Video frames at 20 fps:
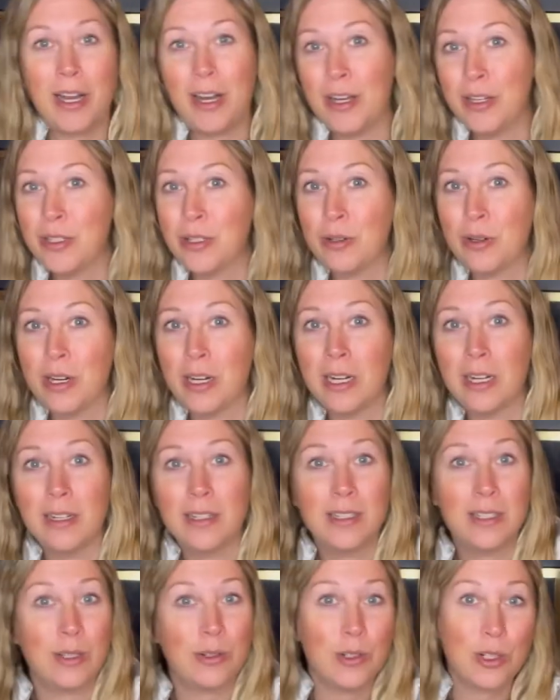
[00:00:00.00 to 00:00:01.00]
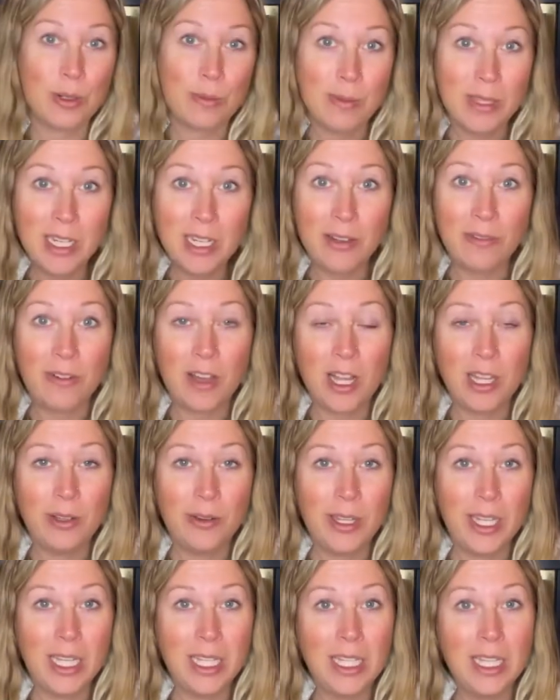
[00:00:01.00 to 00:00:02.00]
on your social media
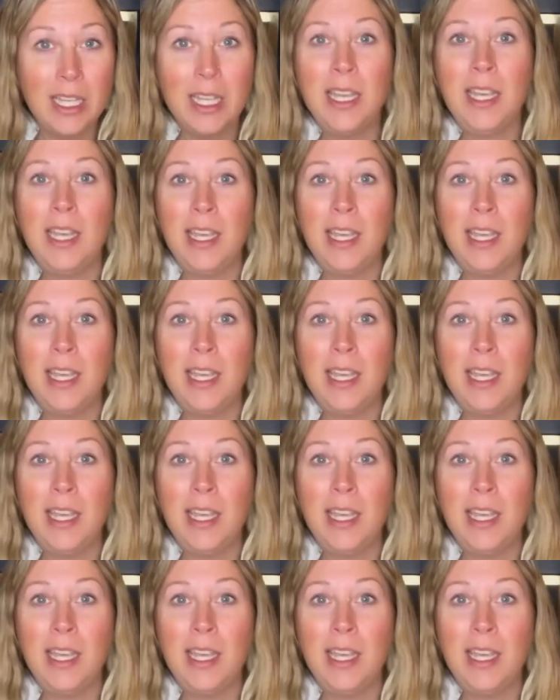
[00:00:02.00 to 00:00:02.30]
following,